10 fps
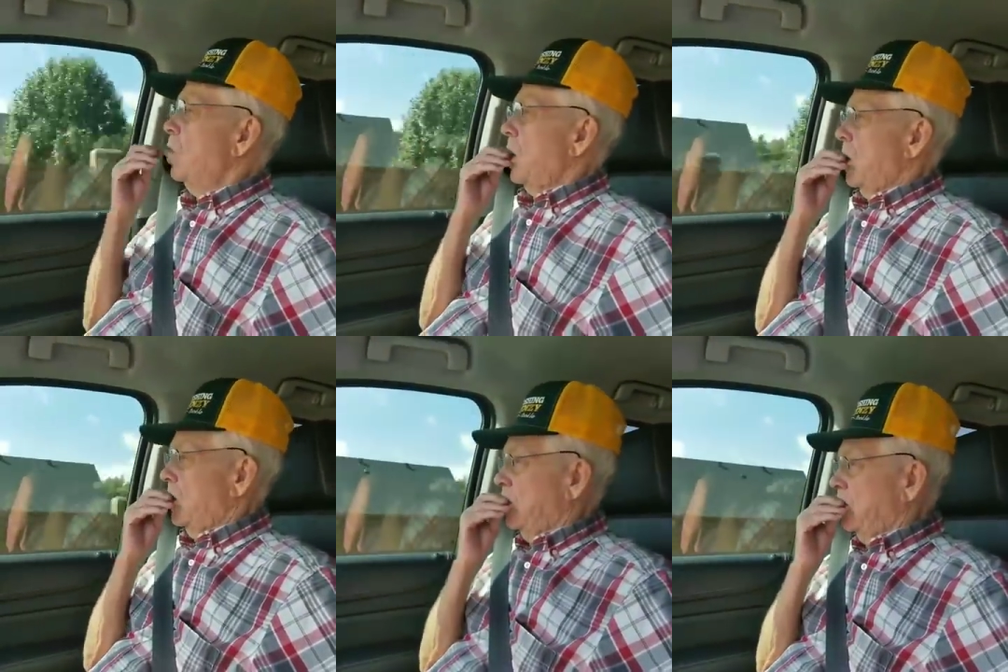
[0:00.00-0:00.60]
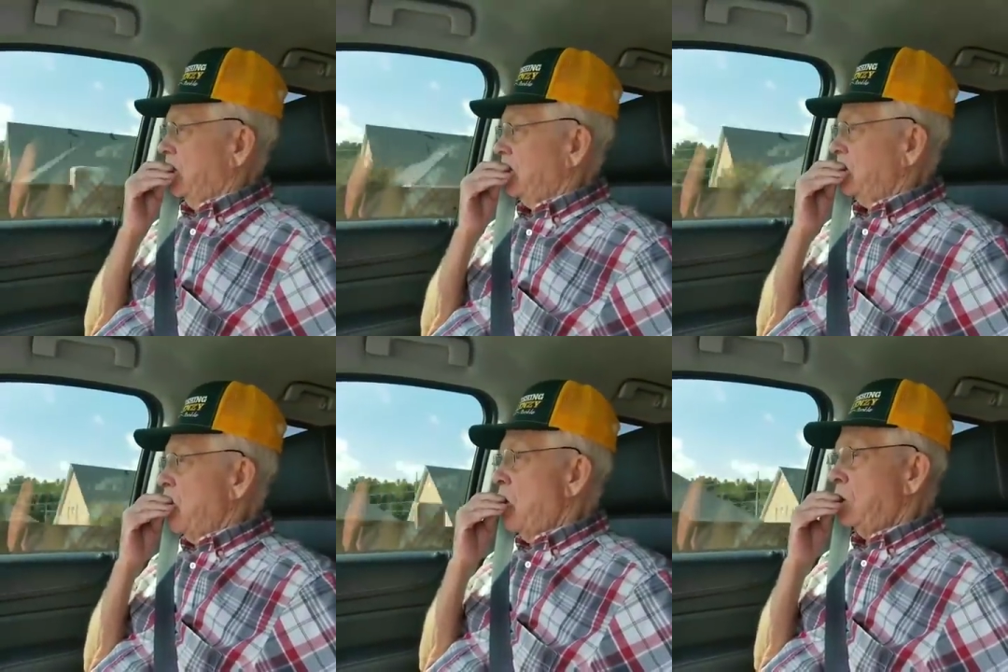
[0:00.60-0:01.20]
Oh.
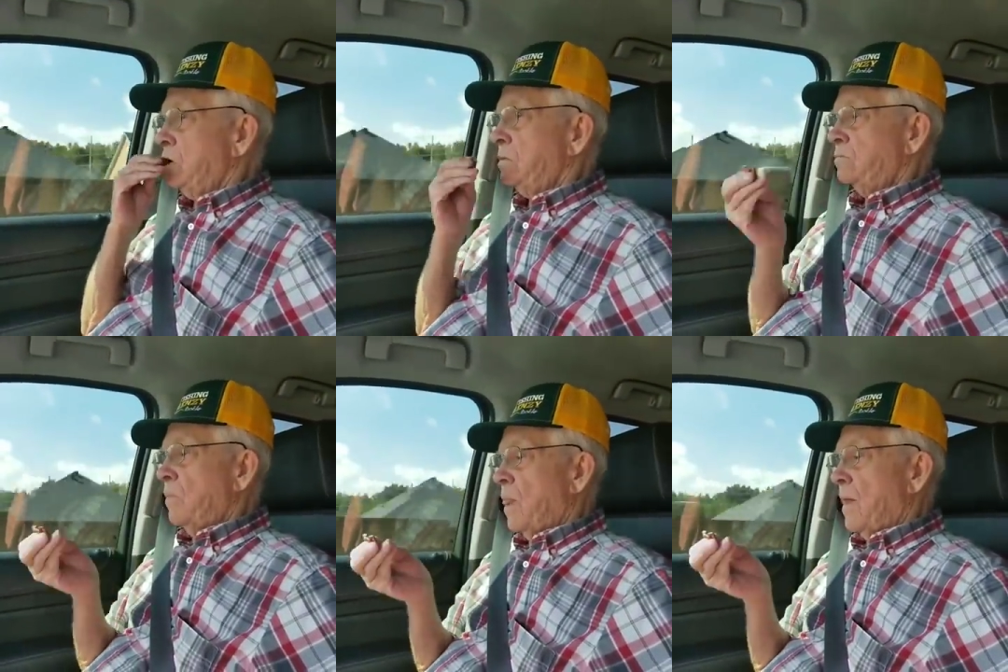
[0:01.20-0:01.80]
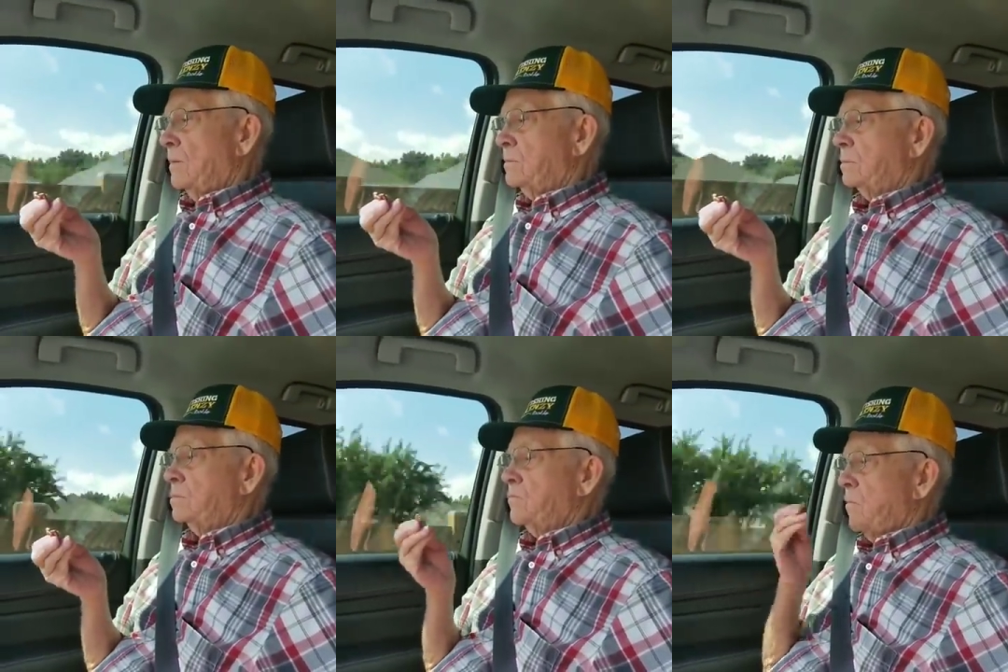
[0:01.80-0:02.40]
You're you're thinking
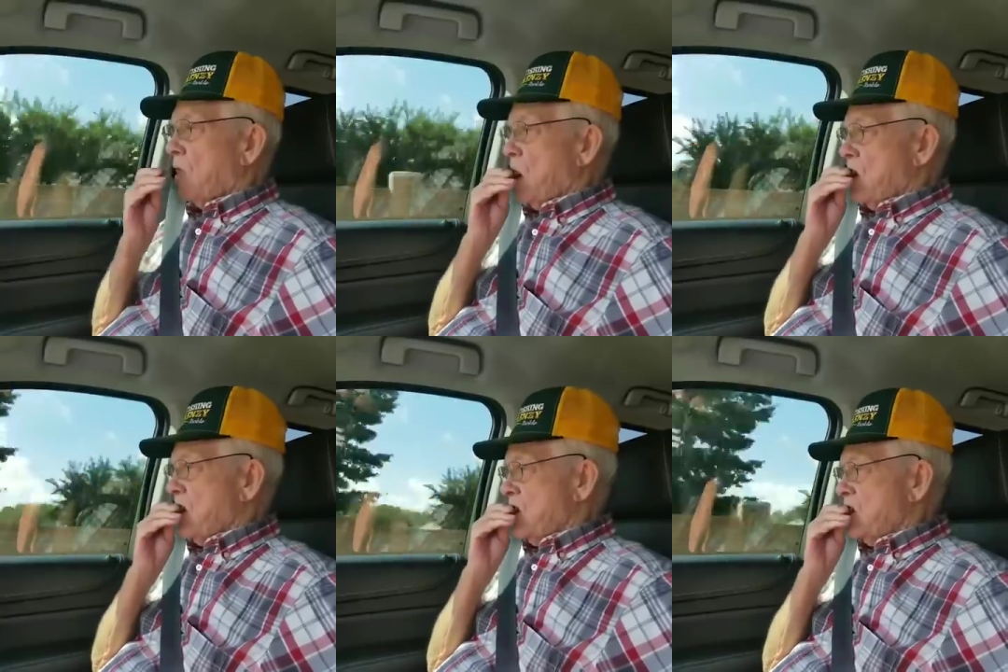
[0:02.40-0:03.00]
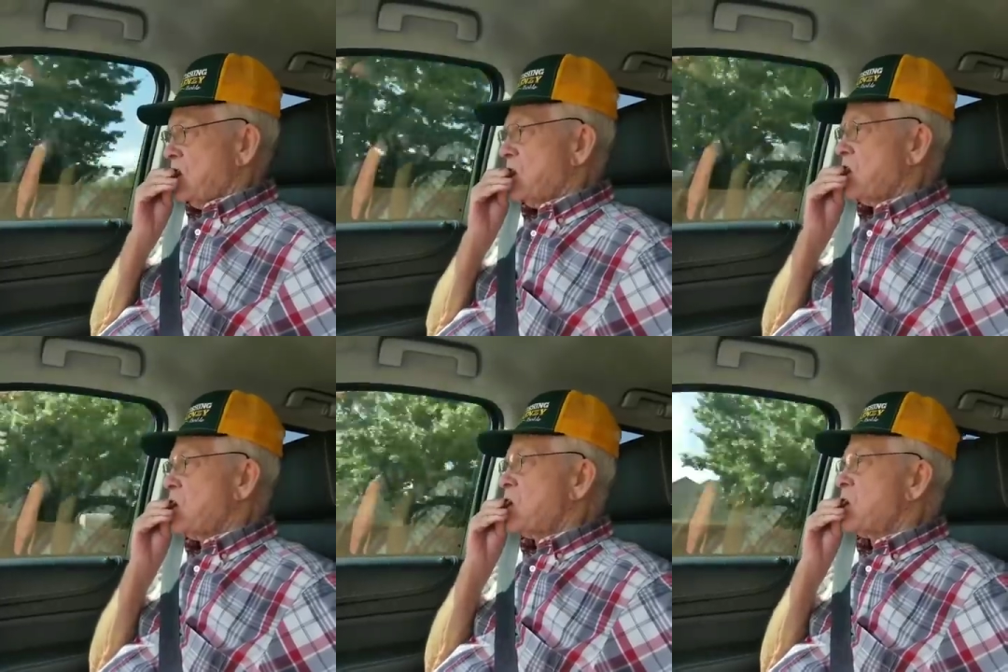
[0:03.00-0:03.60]
of Coach Lee's at
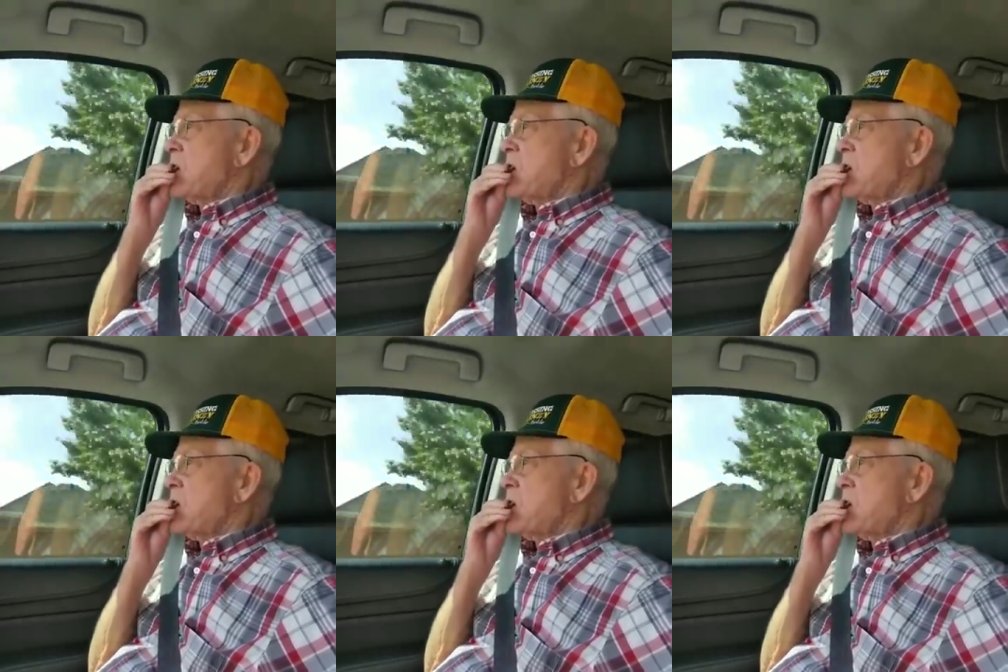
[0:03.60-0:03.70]
Kilgore.